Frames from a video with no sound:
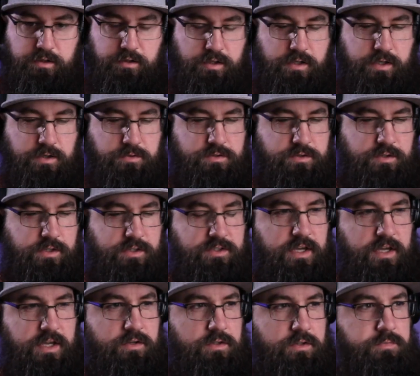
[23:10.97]
think that's
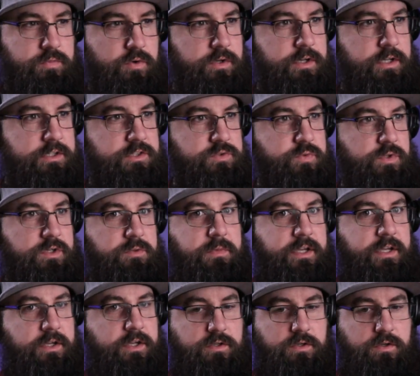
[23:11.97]
kind of the point I just want to
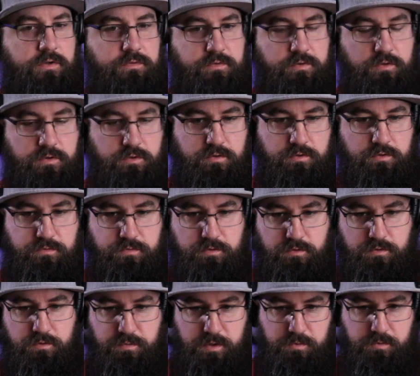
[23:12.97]
make for
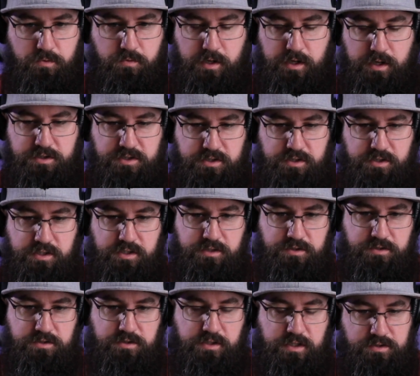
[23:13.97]
the people watching it
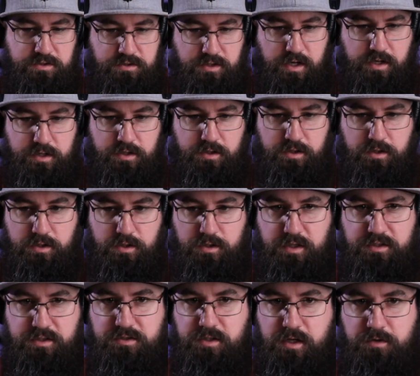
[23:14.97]
is it's not
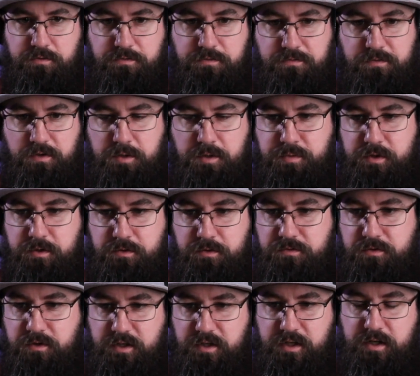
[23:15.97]
a flip it and
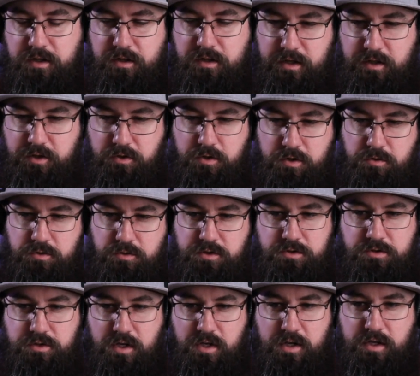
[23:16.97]
forget it. Like you don't
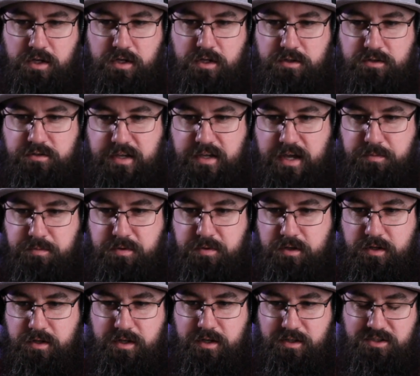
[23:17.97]
just tap
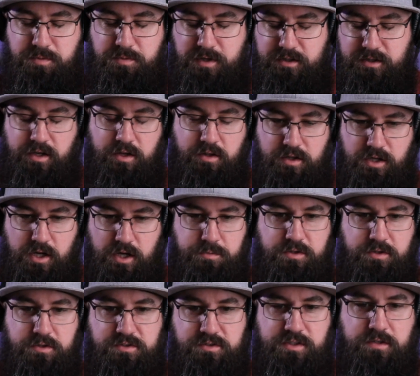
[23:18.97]
it and expect the
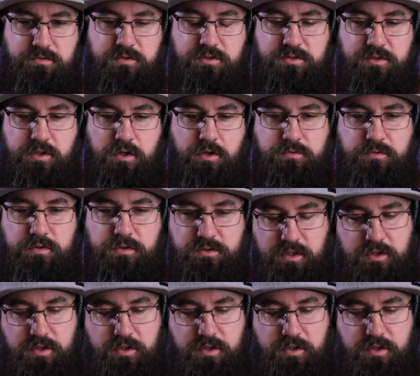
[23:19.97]
helicopter to save itself. It's like